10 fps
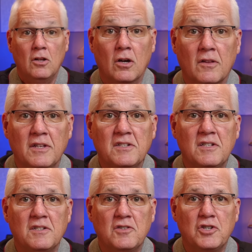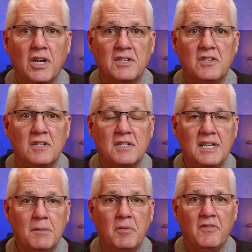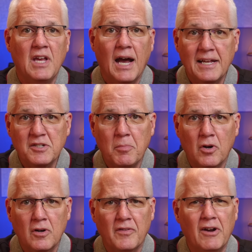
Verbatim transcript: Look, this is just the tip of the iceberg.